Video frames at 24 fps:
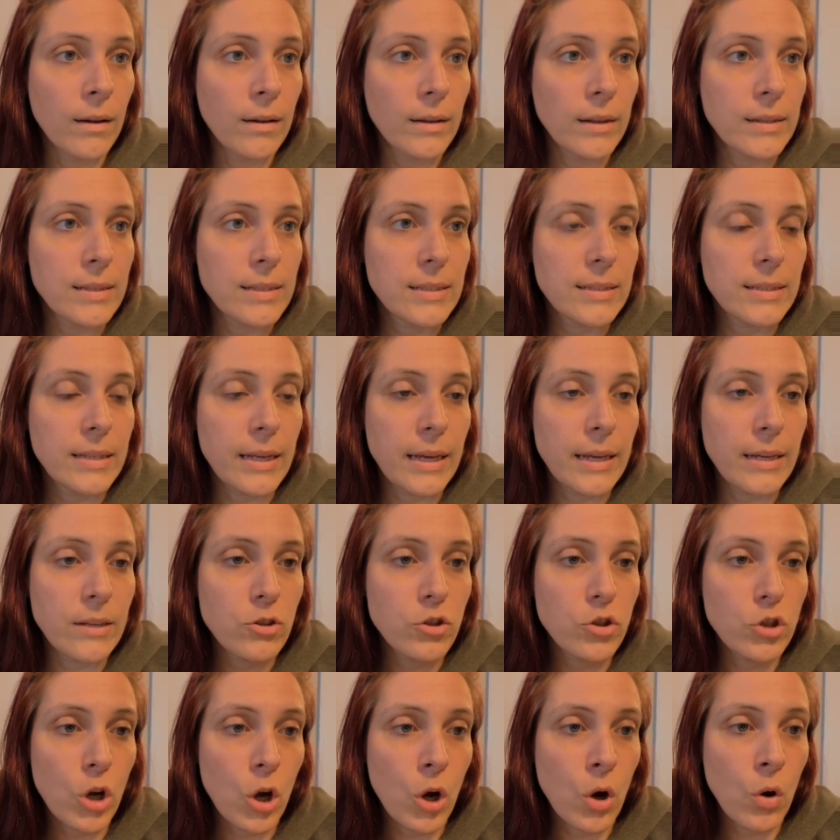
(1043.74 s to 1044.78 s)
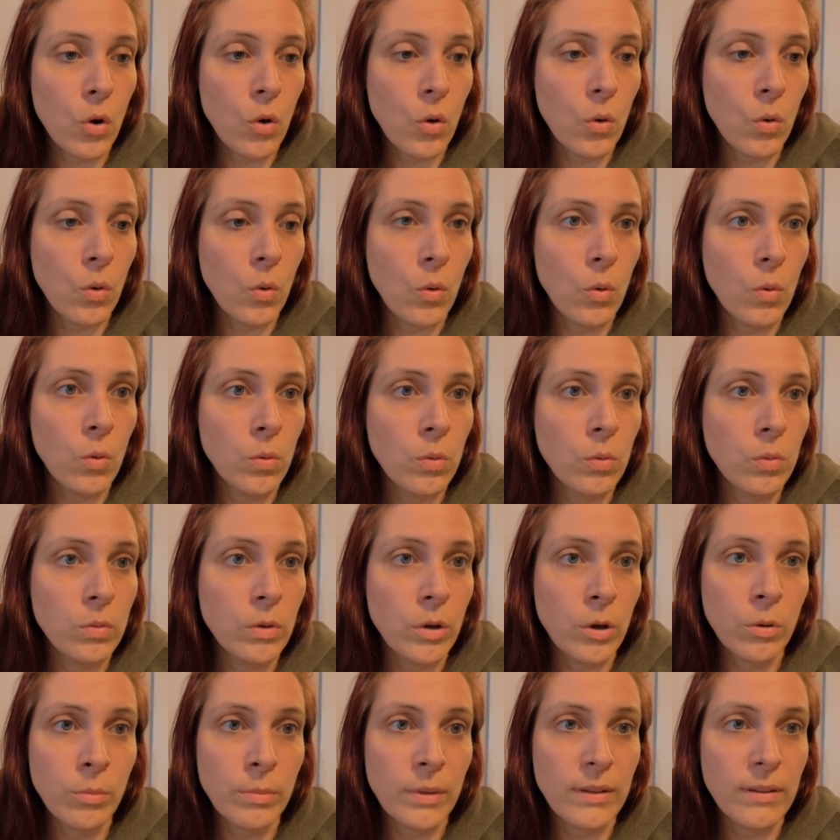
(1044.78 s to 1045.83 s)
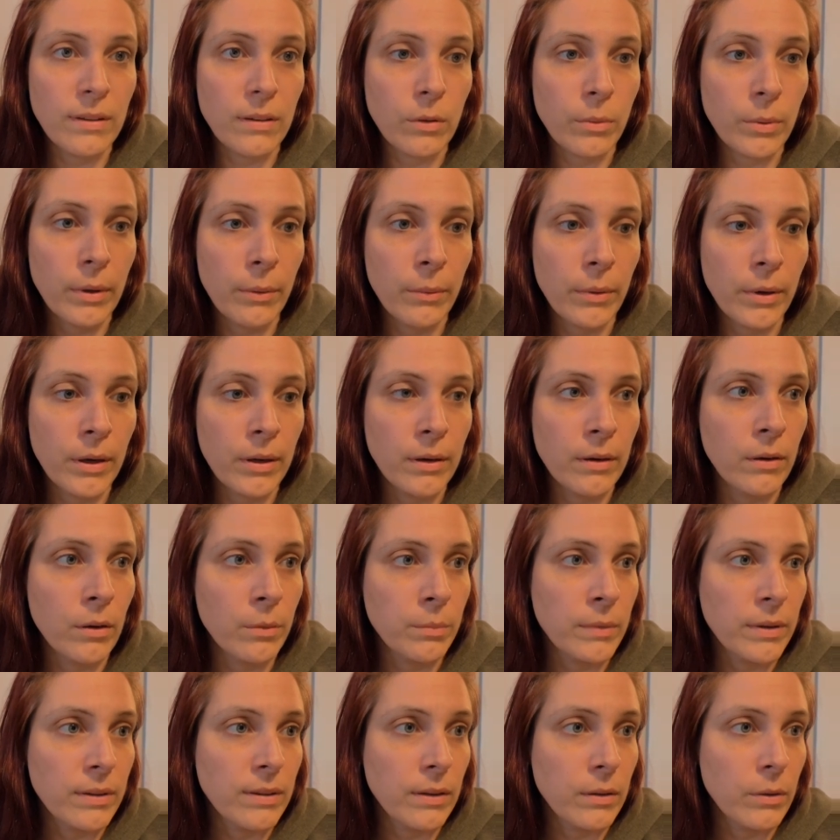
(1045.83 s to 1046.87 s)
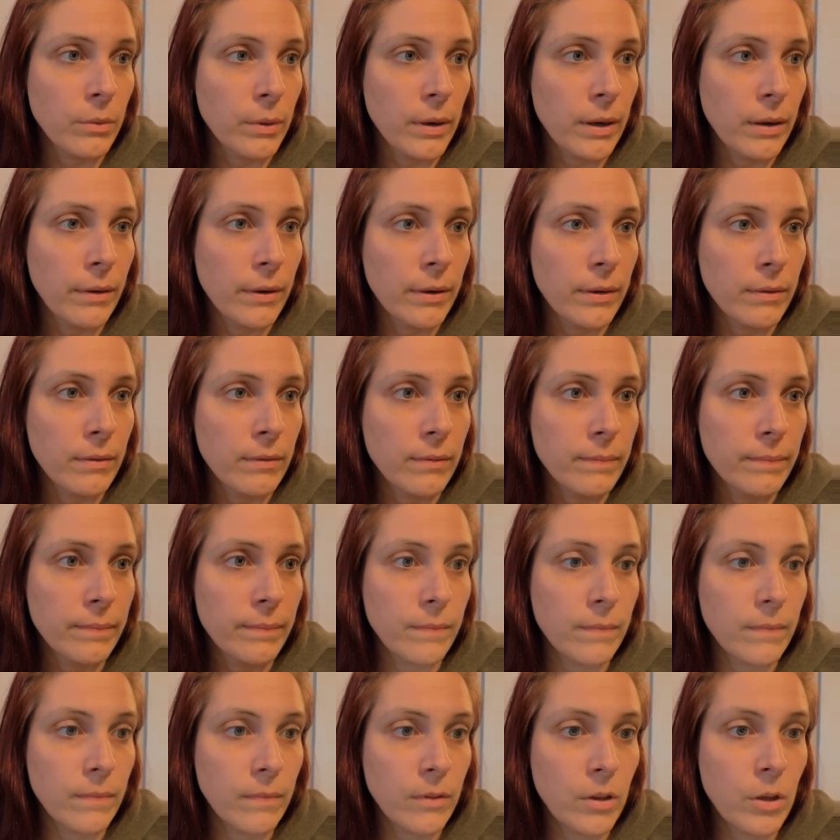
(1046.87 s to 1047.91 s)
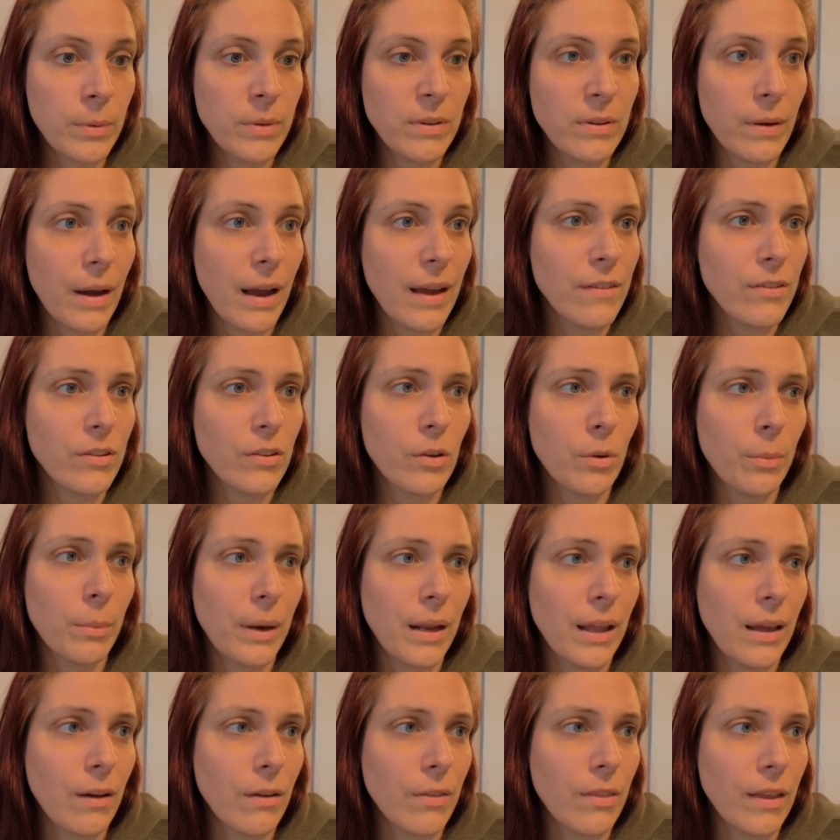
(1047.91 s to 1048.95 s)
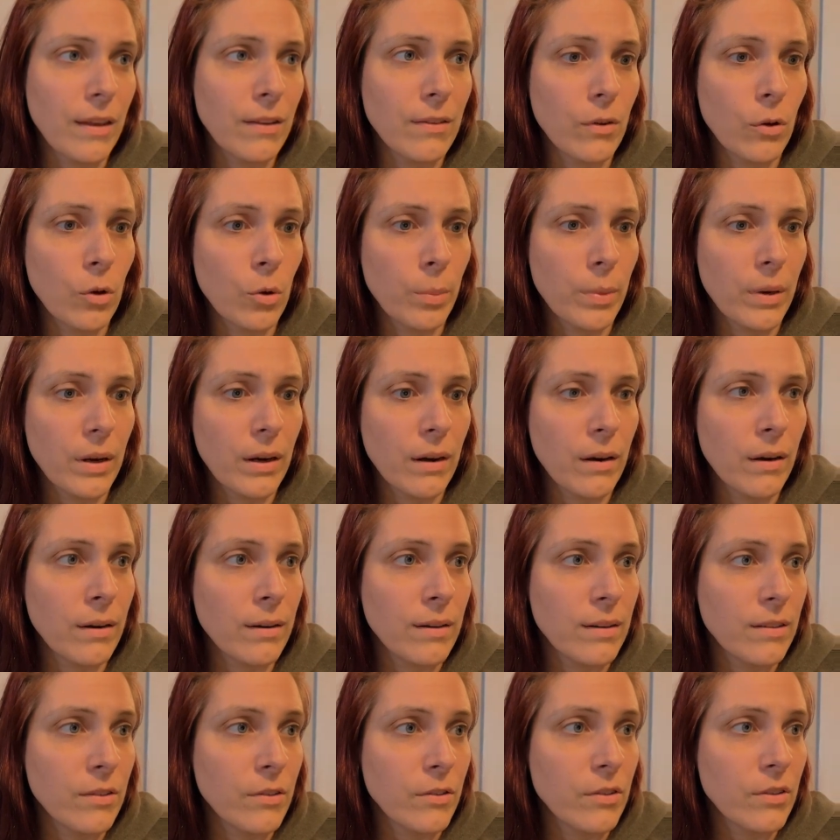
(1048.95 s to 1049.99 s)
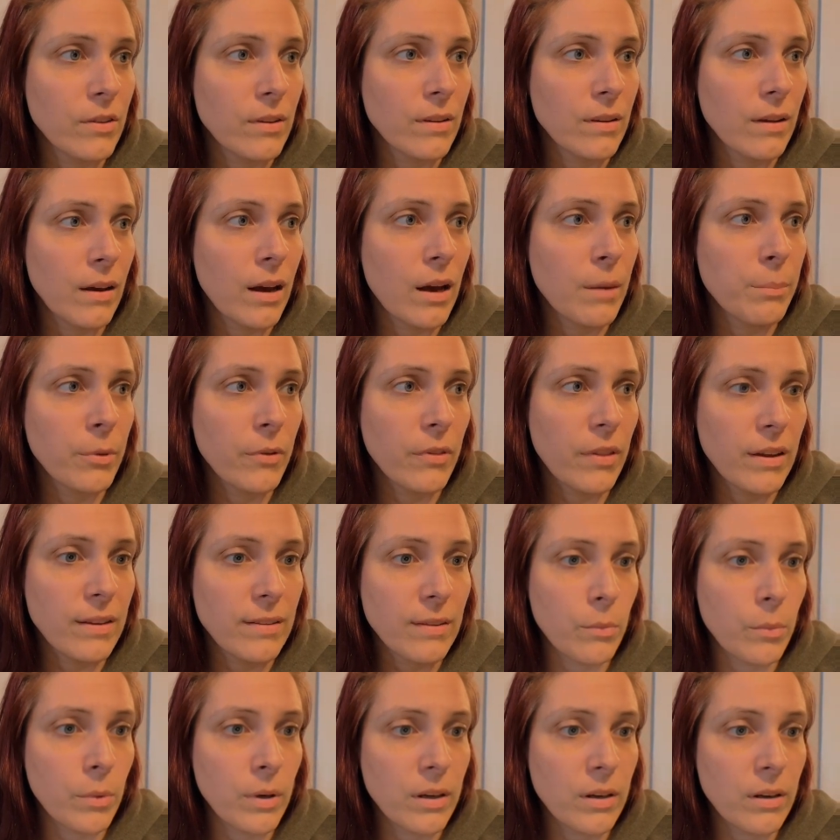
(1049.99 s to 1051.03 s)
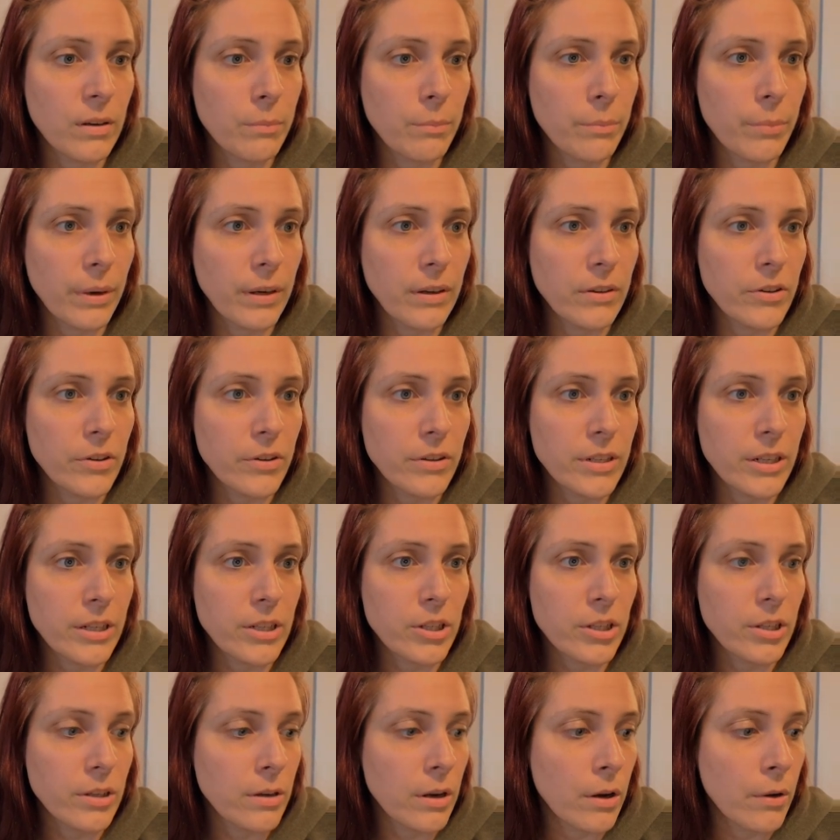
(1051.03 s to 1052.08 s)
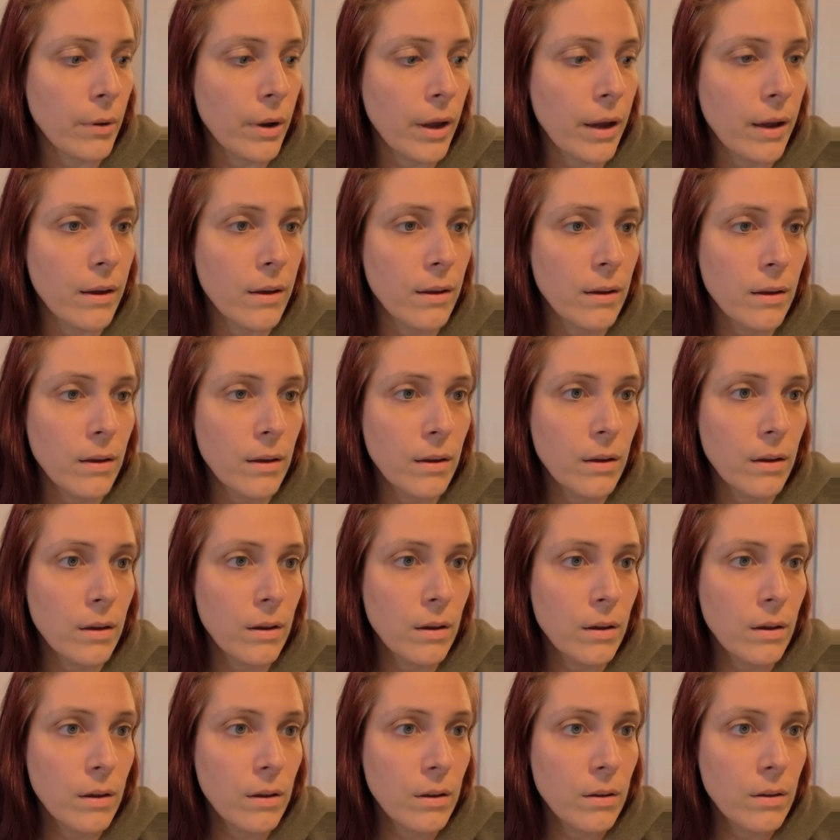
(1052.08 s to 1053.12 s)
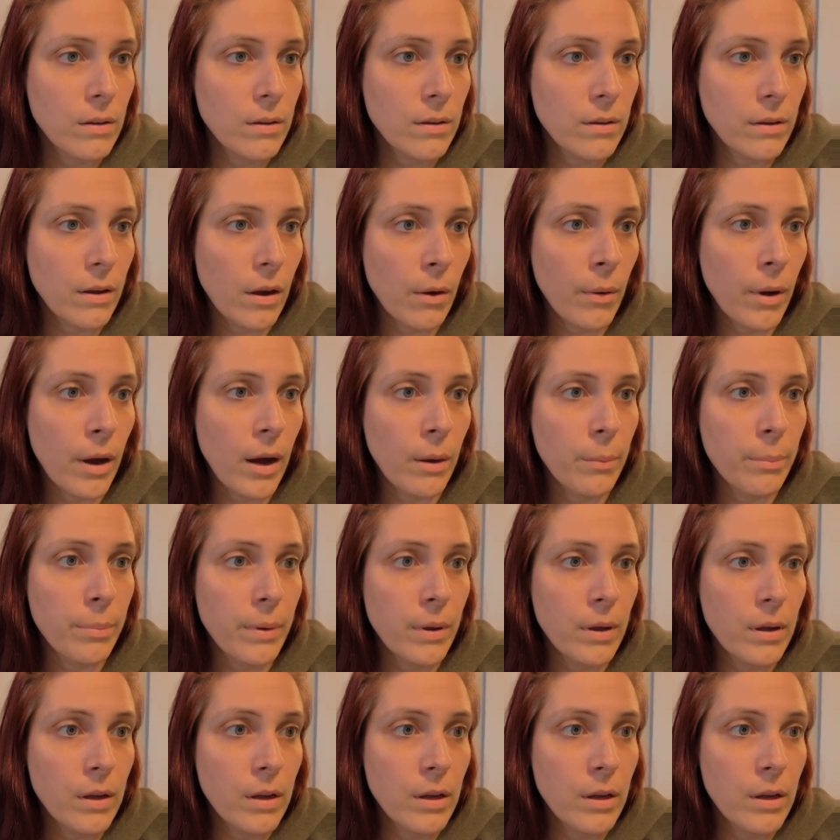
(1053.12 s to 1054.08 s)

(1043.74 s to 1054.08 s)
Let's see. So, nope, that's not the one I want. Nope, that's not the one I want. I have so many things open here because there's a couple things I wanted to bring to your attention. Okay, let's go up.